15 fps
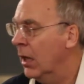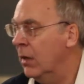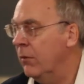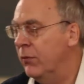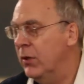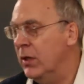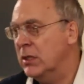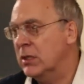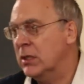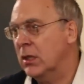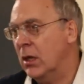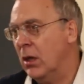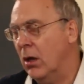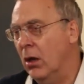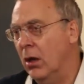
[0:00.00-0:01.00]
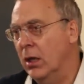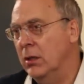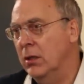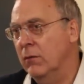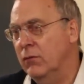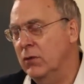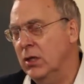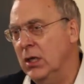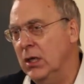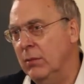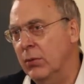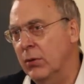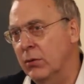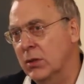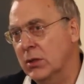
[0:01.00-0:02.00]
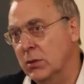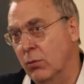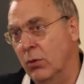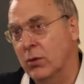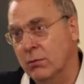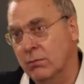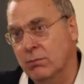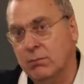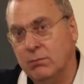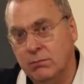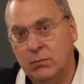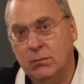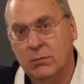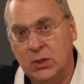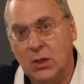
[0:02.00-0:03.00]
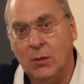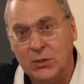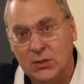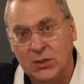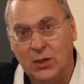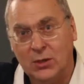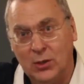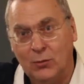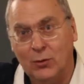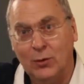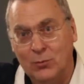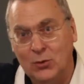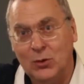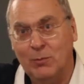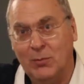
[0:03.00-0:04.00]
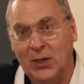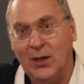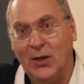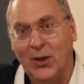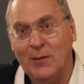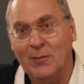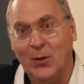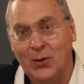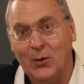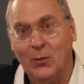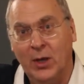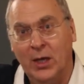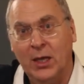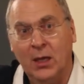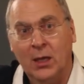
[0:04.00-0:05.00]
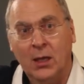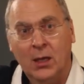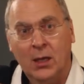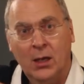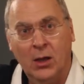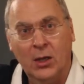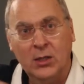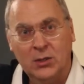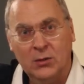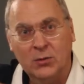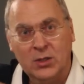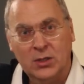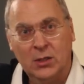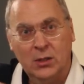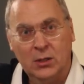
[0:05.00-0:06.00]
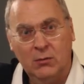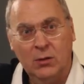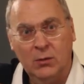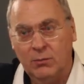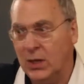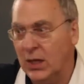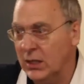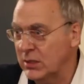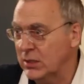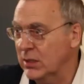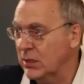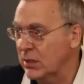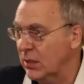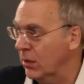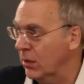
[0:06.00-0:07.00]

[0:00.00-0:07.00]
And this kind of deep, this is what a Dharma study group should be like, by the way. Ideal study group has this